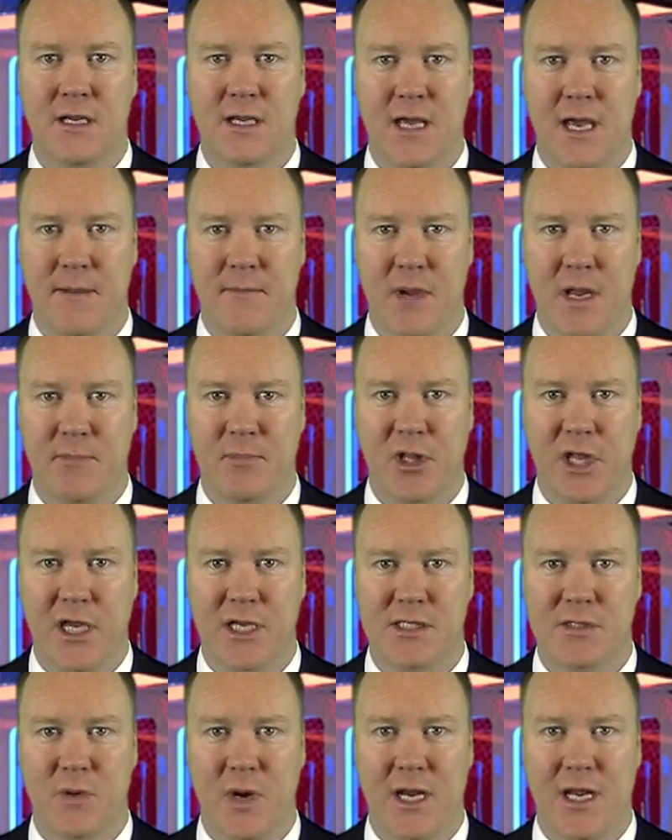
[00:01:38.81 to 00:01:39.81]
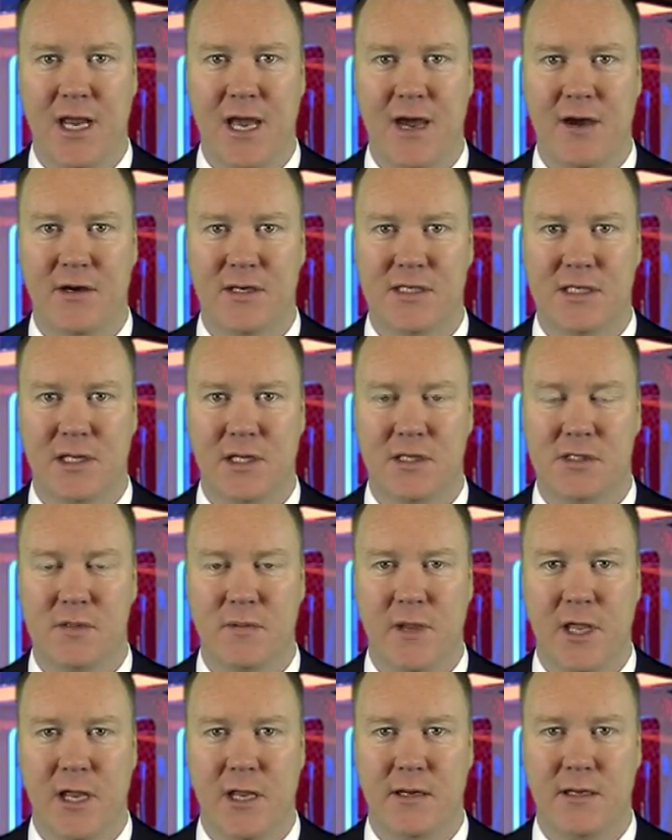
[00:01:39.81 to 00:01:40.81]
Get my plays right now
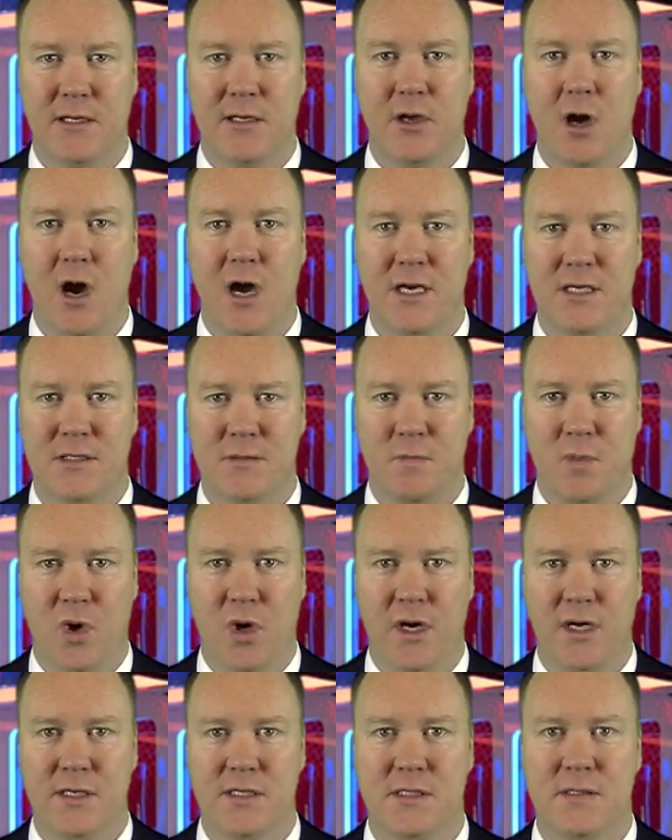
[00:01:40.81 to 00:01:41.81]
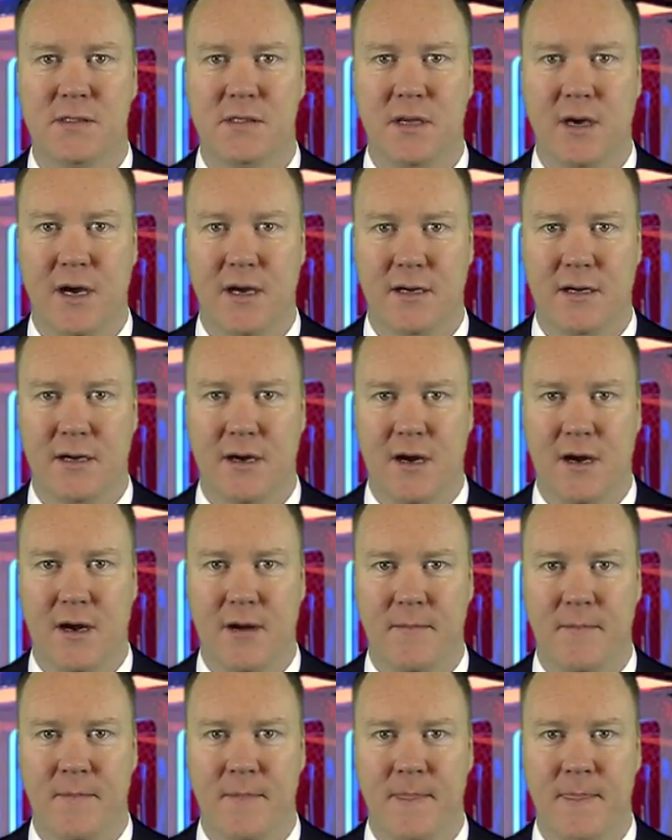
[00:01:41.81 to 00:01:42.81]
exclusively at
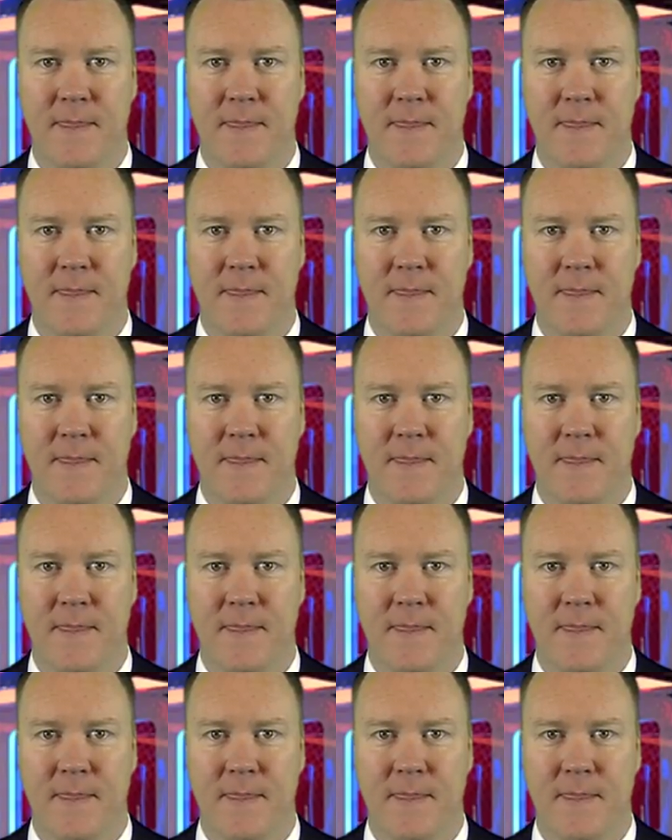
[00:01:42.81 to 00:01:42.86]
DocSports.com.